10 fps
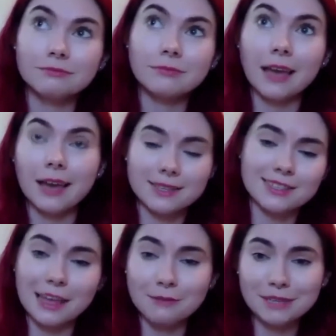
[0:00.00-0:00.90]
has
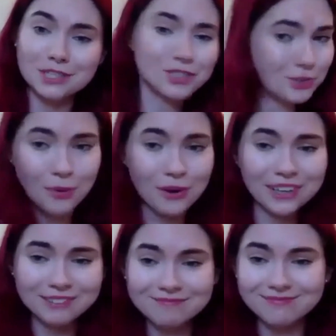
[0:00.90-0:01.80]
led me to the
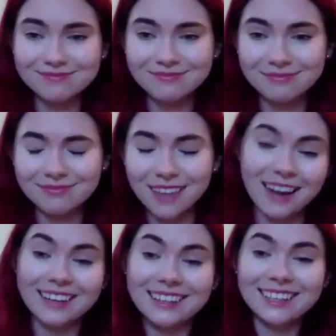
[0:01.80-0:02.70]
point that
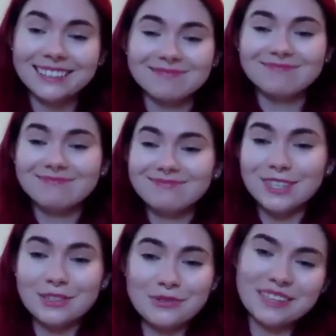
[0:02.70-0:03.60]
I need
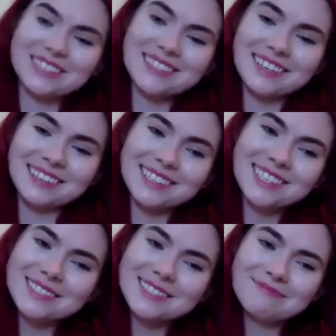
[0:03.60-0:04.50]
to do these
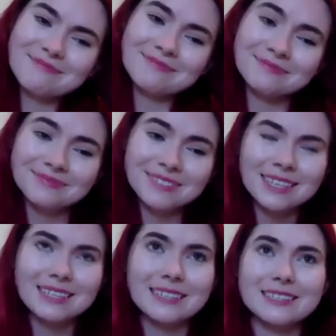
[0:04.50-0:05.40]
things.
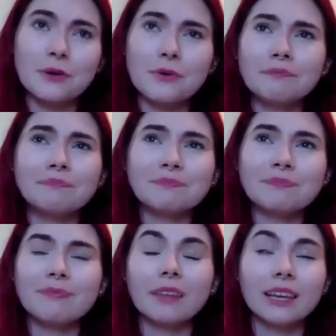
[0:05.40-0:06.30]
So
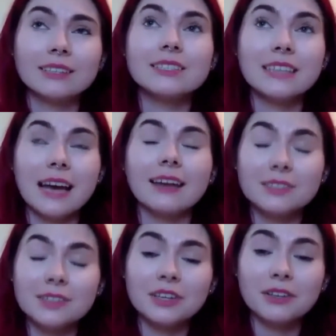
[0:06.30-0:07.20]
it
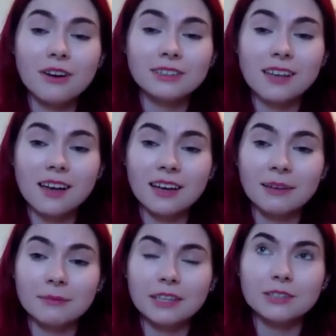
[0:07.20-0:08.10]
took a long
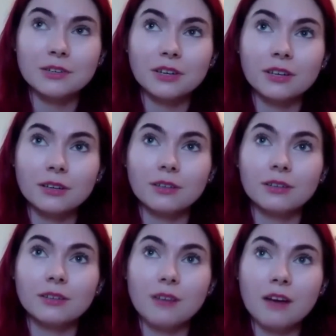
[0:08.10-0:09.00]
time. It took a
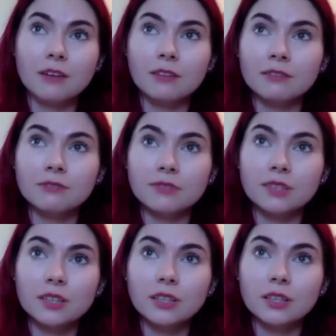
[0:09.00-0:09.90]
lot of
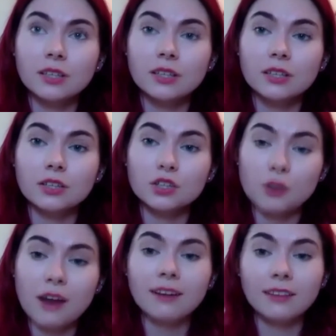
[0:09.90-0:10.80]

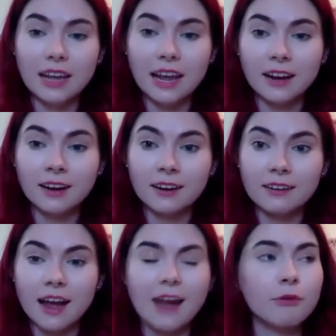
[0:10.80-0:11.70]
trial and
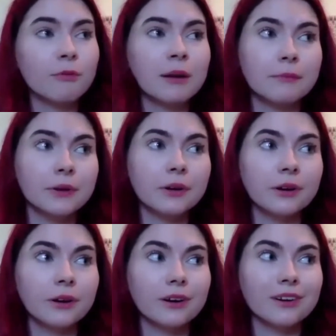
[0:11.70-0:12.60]
error. I
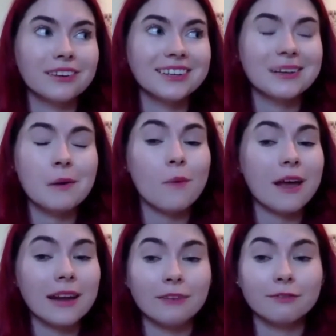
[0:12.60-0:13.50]
remember
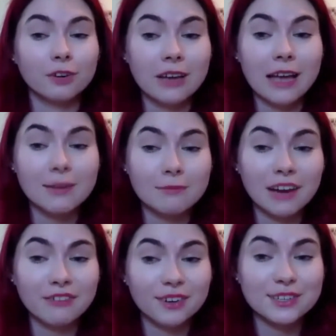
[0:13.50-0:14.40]
when I had
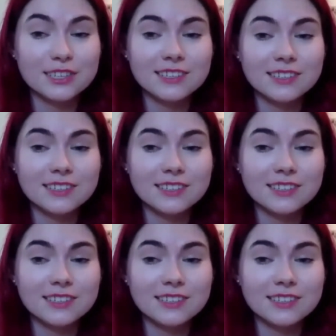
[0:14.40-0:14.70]
my first